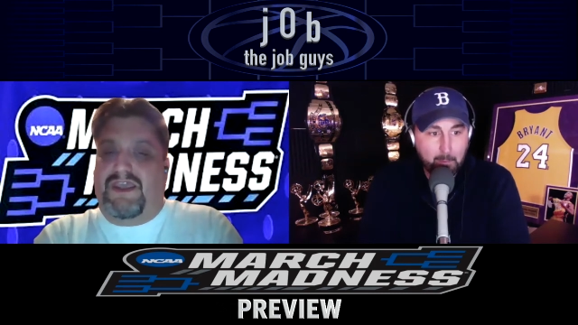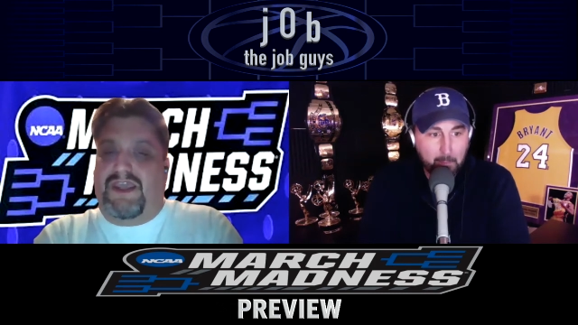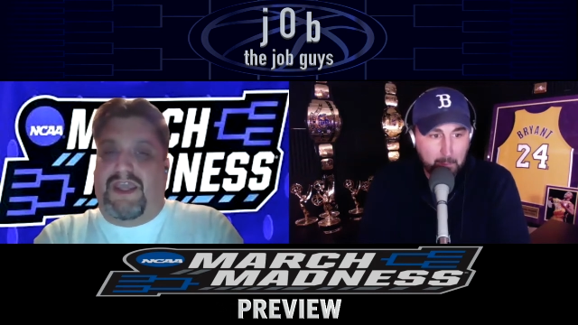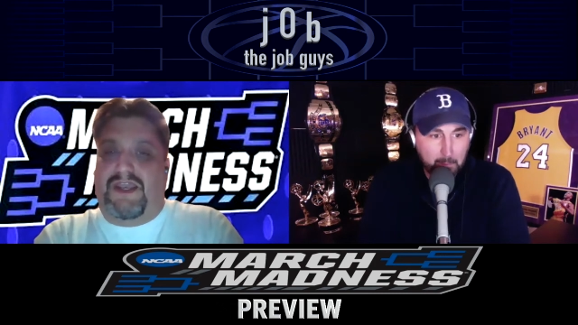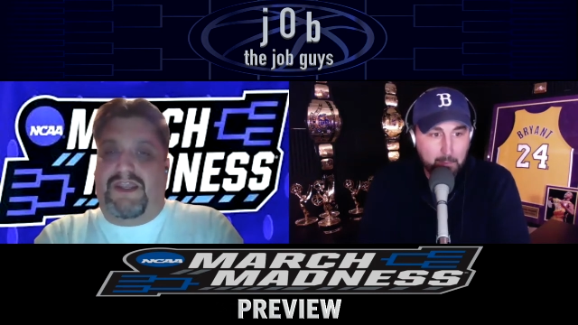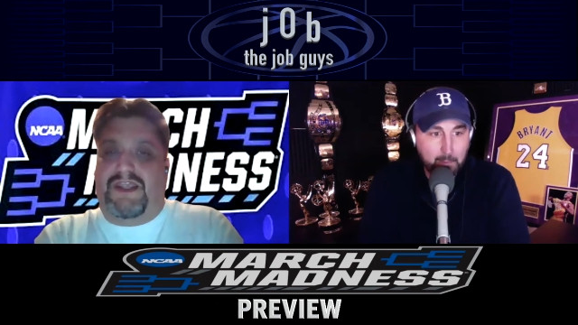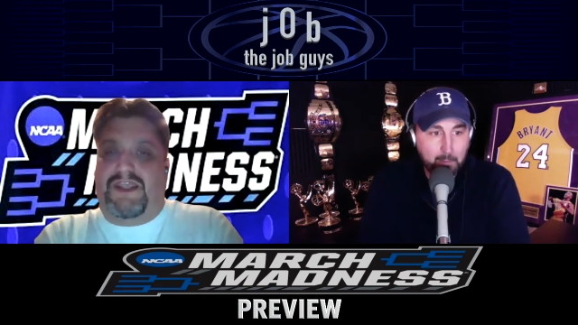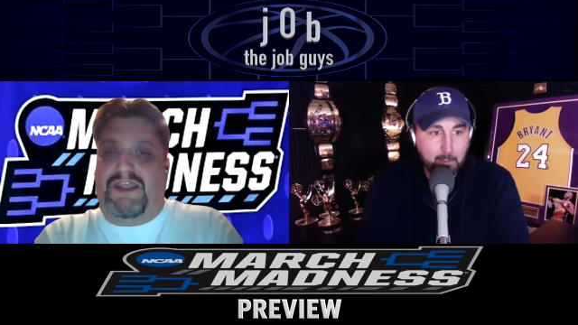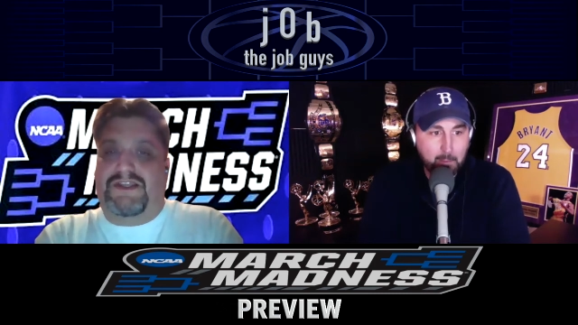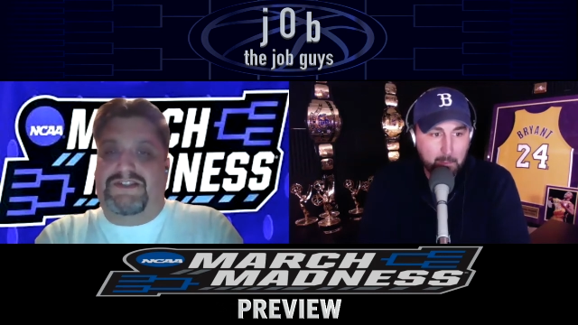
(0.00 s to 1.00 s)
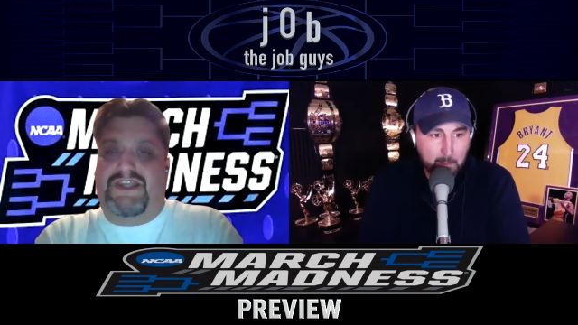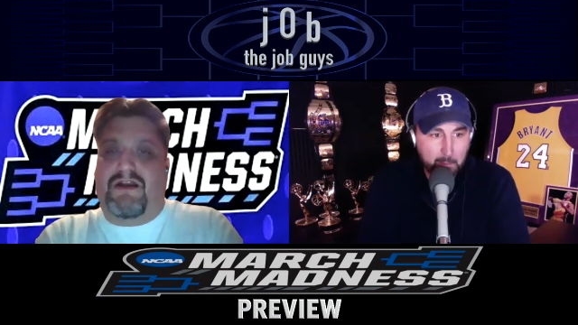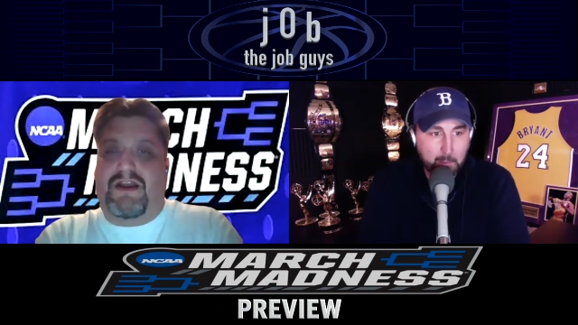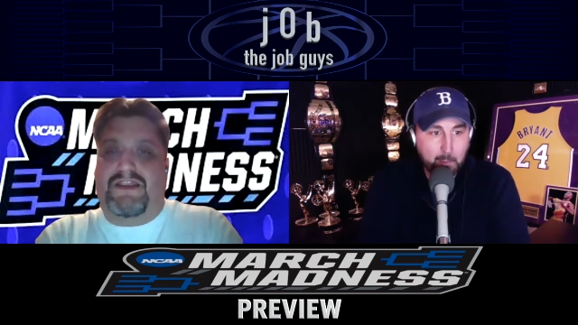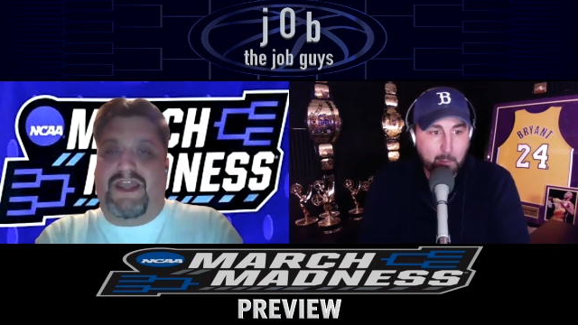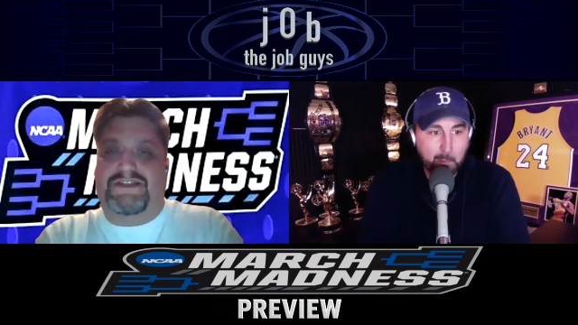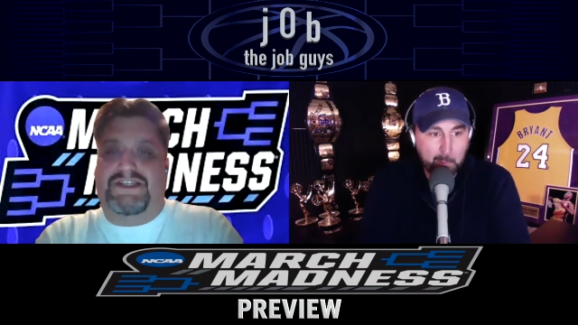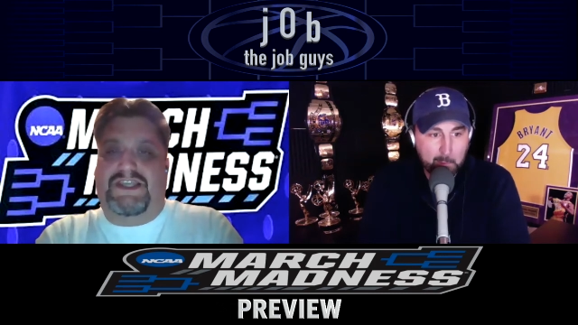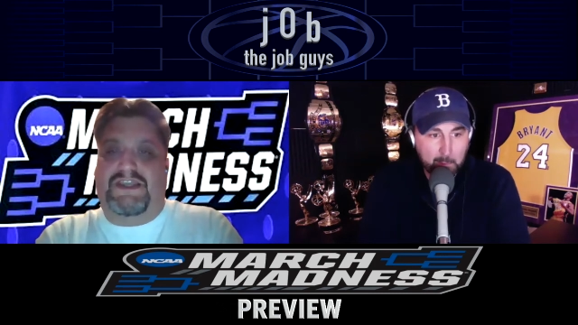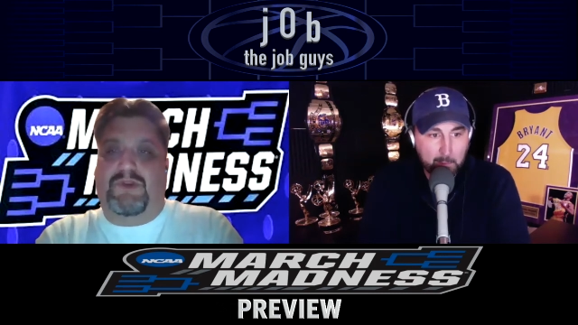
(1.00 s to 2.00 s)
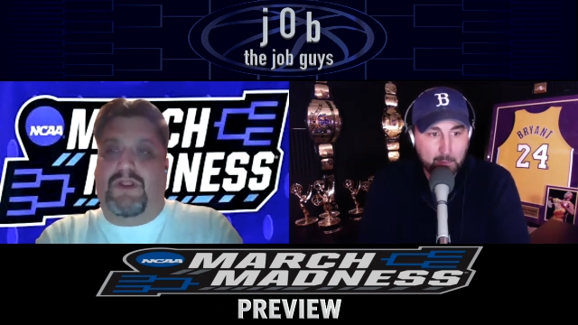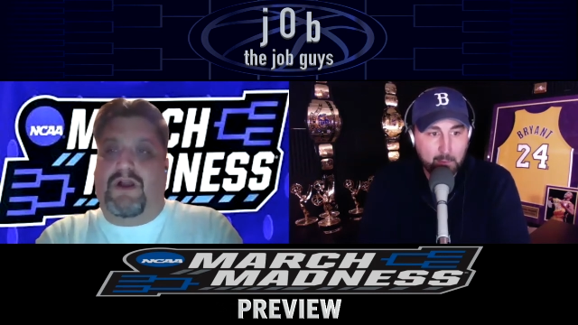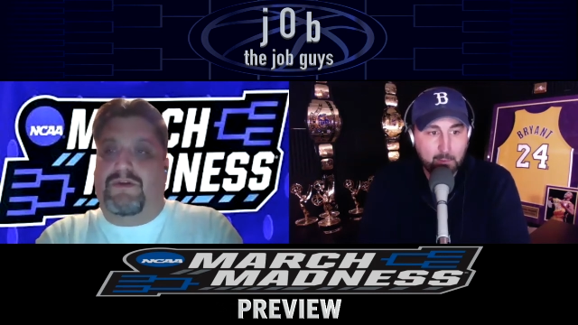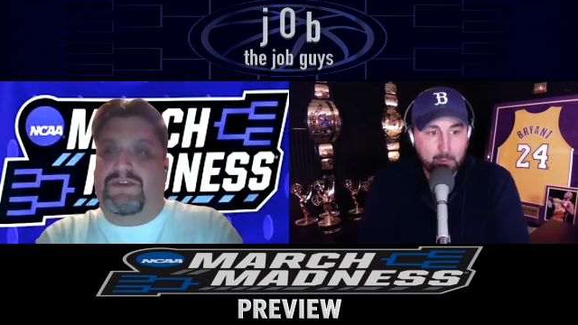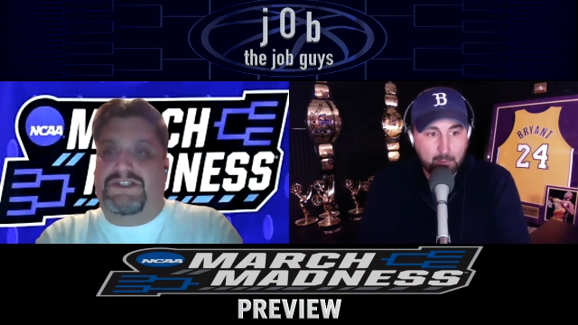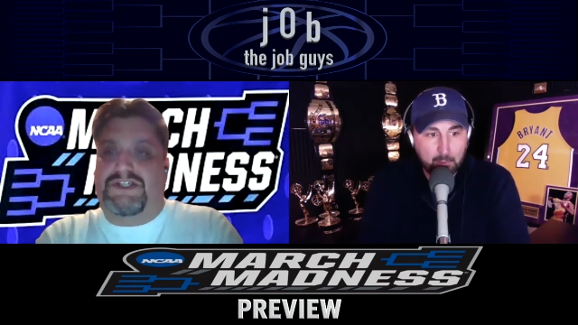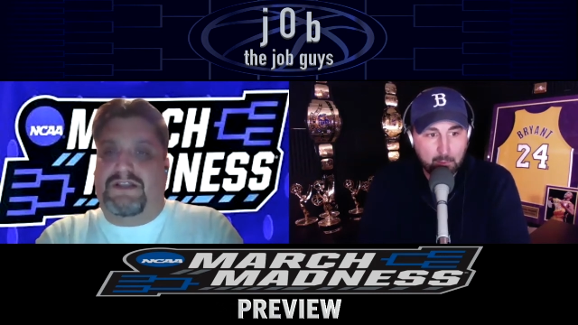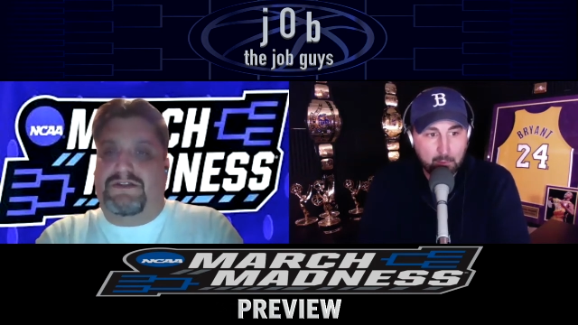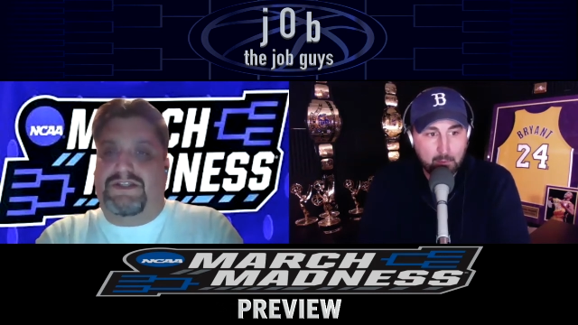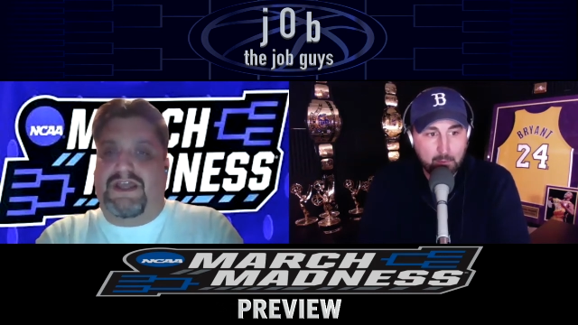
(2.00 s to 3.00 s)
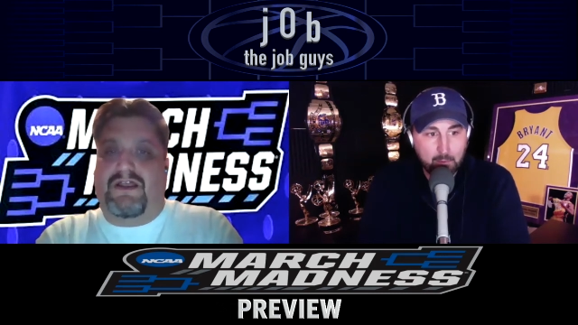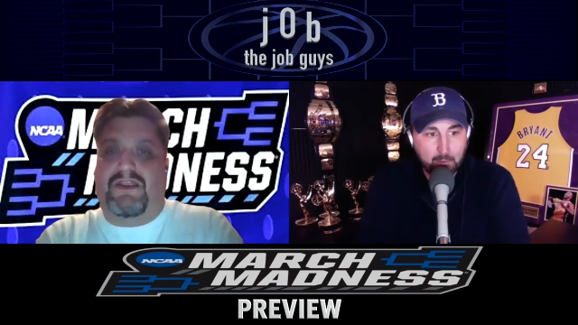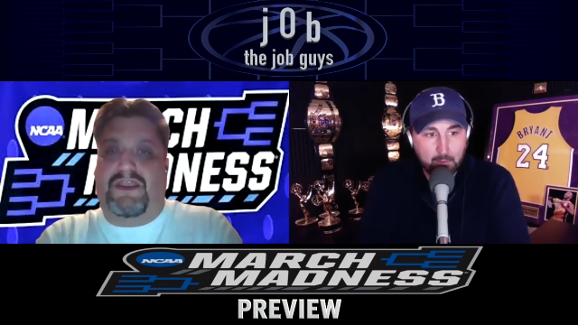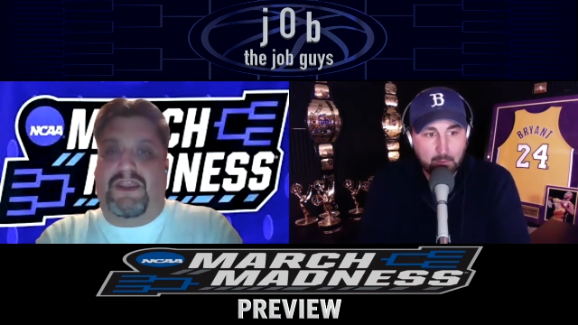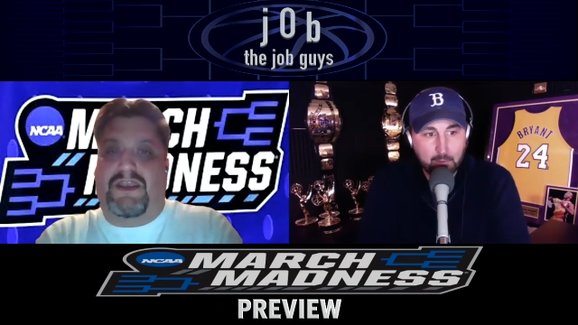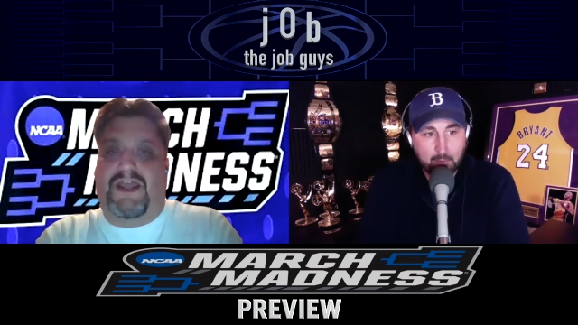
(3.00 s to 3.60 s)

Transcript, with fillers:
Speaker 1: And he has carried that team along with E.J. Liddell, and